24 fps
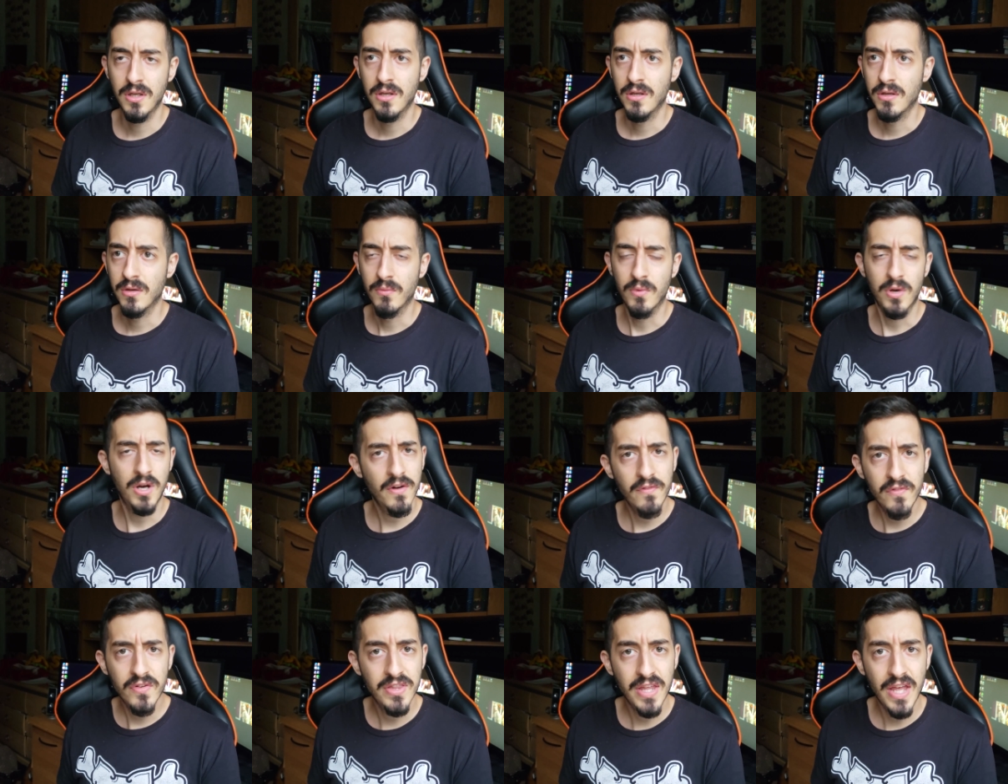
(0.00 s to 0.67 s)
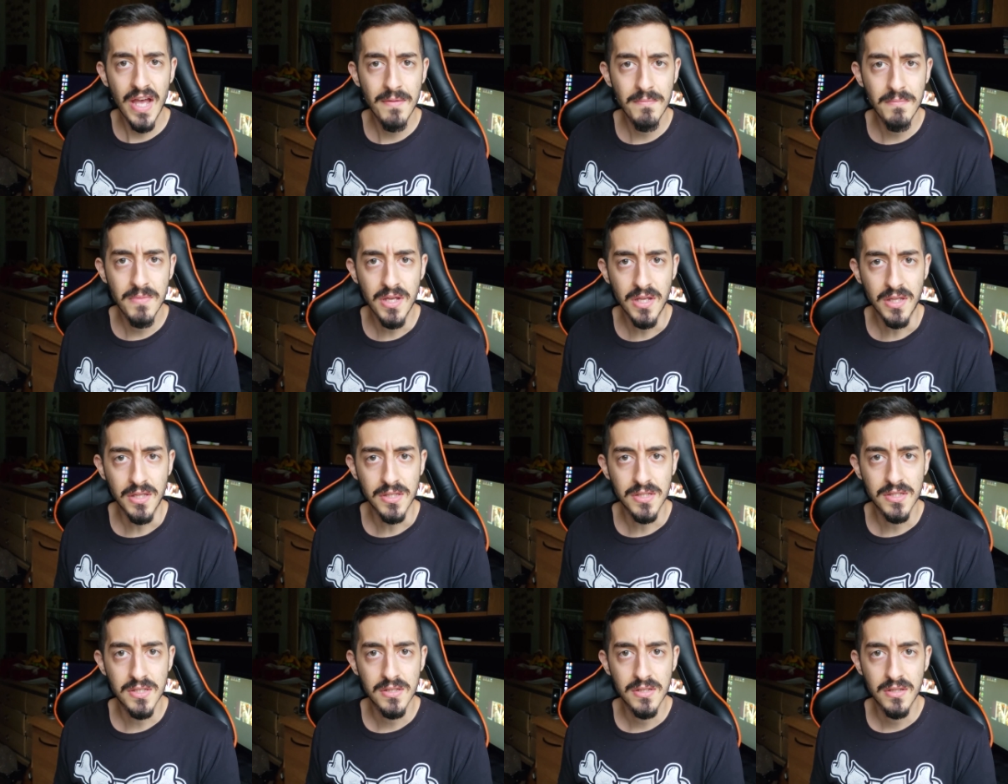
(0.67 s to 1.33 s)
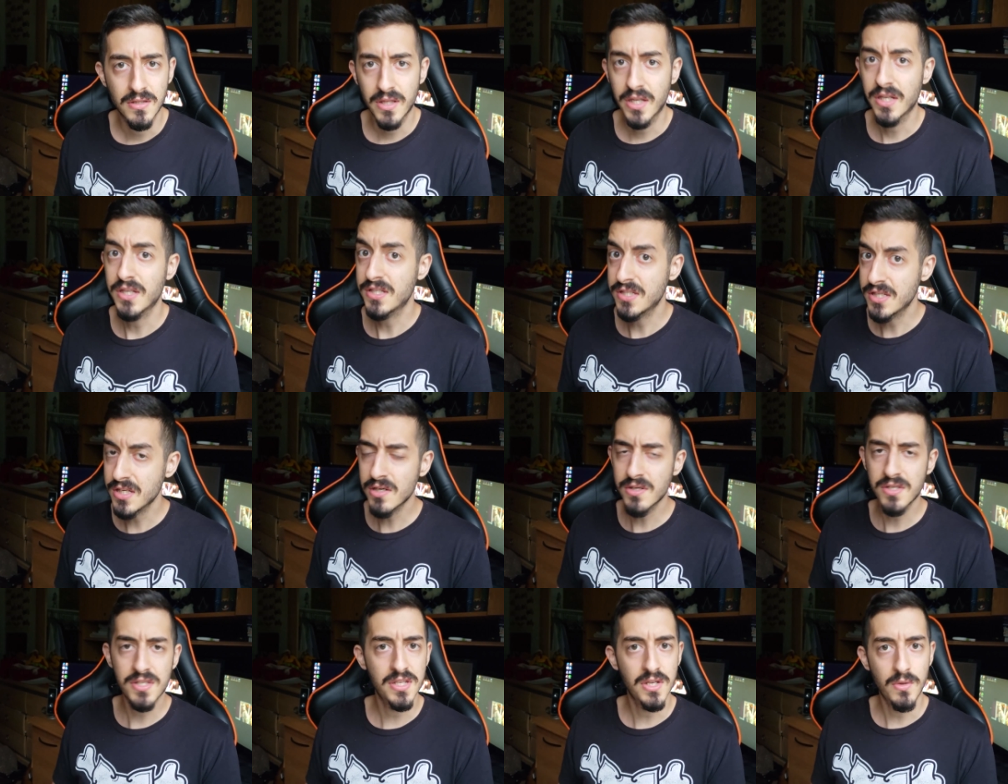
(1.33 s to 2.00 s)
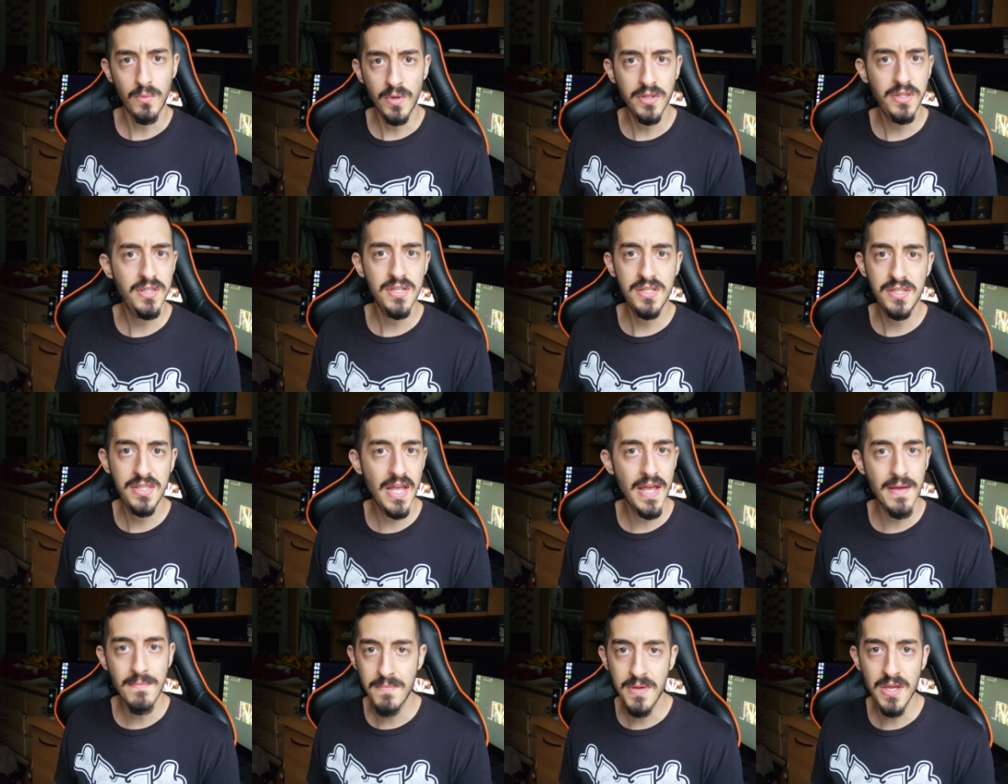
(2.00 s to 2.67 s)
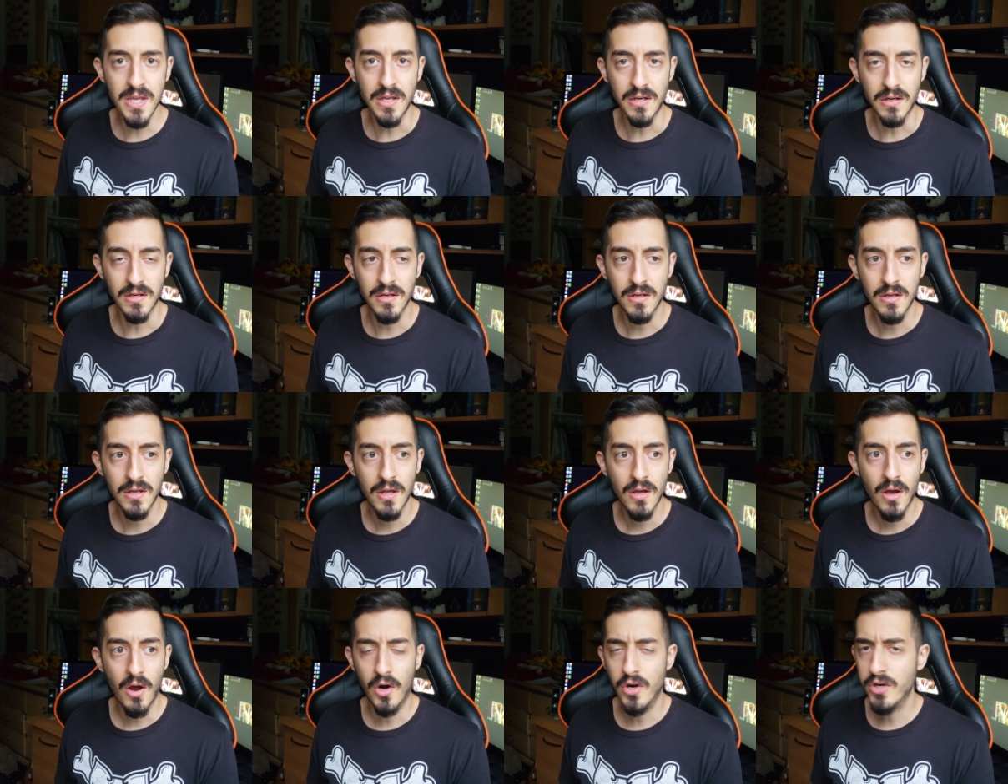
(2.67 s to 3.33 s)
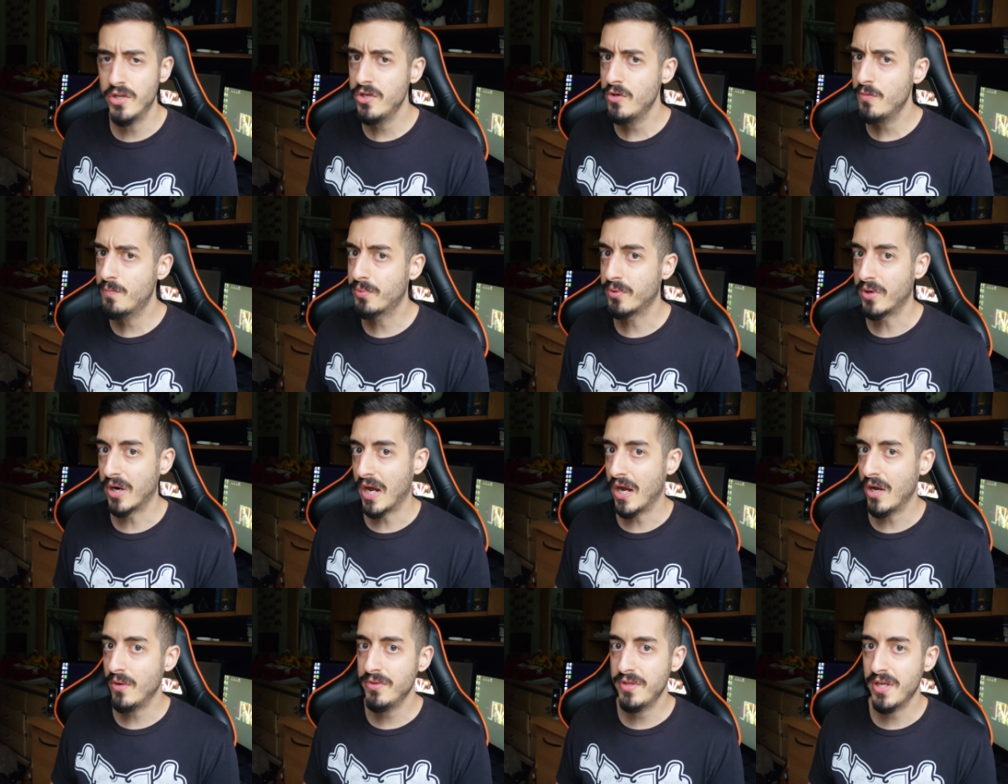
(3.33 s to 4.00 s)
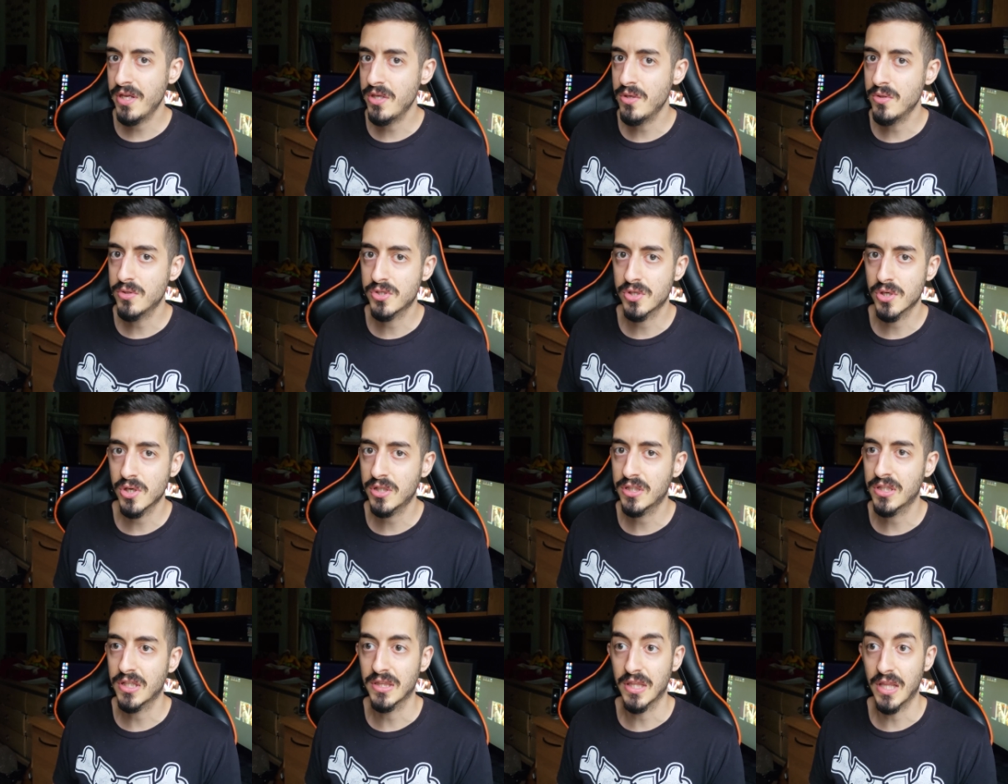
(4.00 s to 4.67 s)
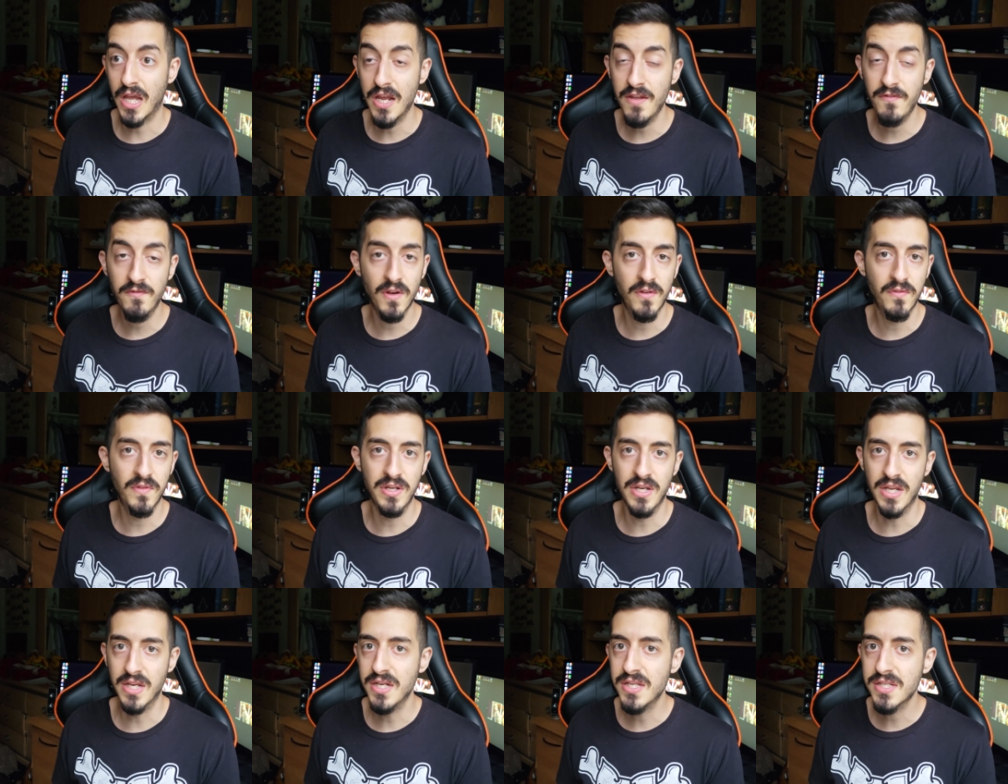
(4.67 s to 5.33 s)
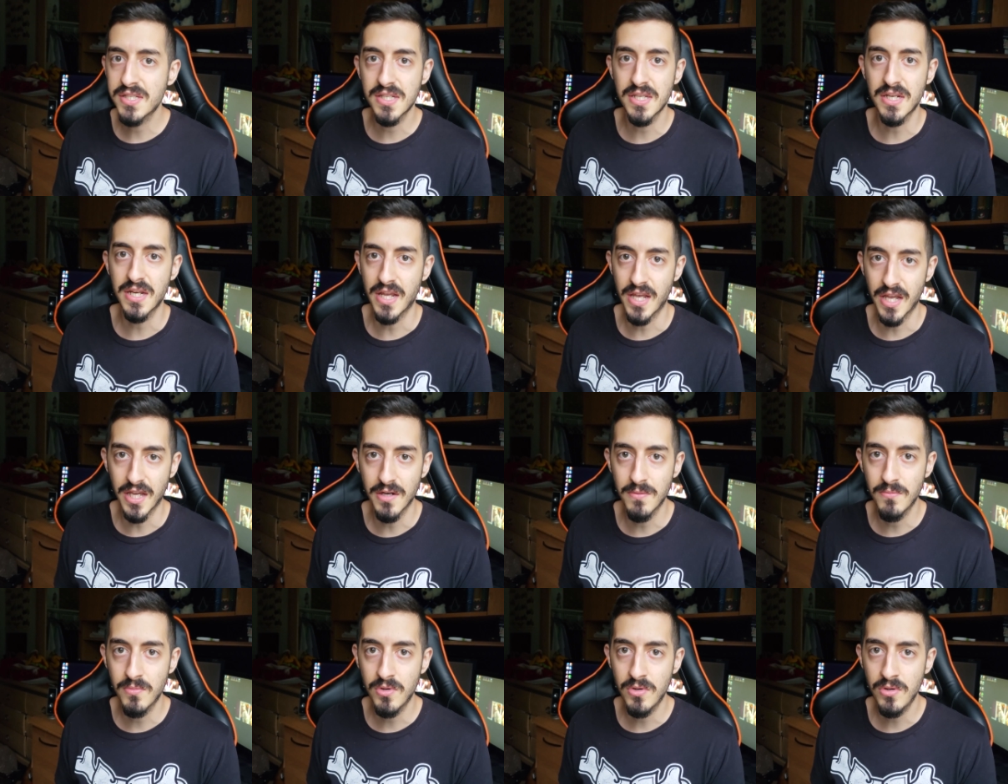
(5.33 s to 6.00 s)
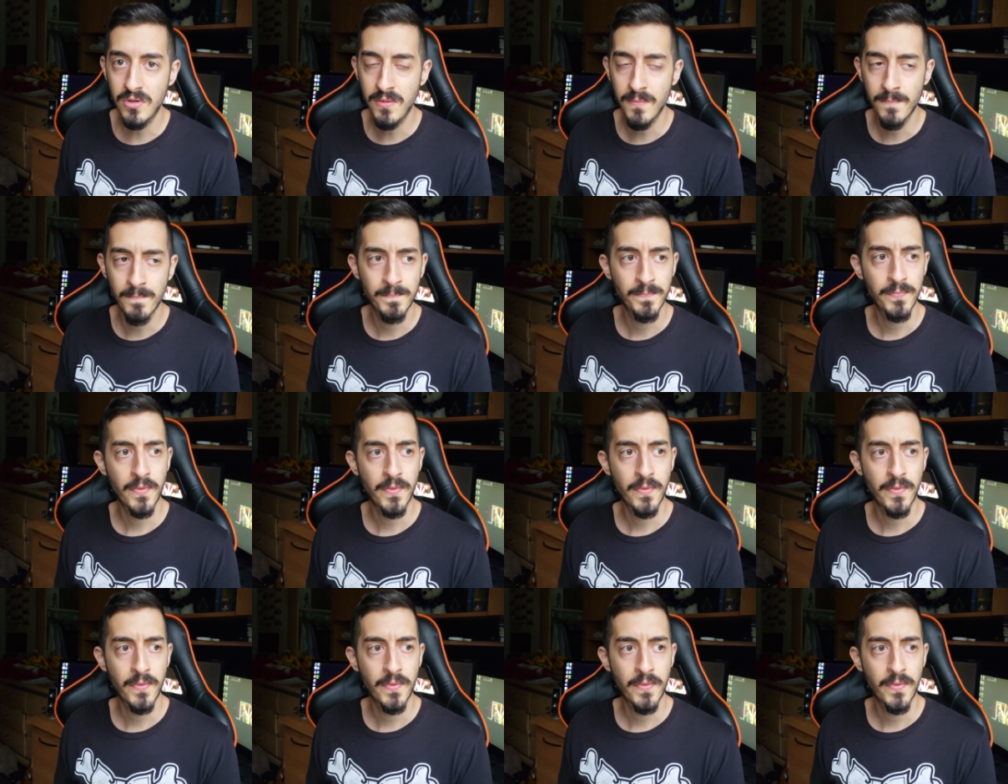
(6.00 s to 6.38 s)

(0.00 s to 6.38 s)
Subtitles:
Whatever that means. Like seriously, what does that mean? Are you proud that you took the life of an innocent animal?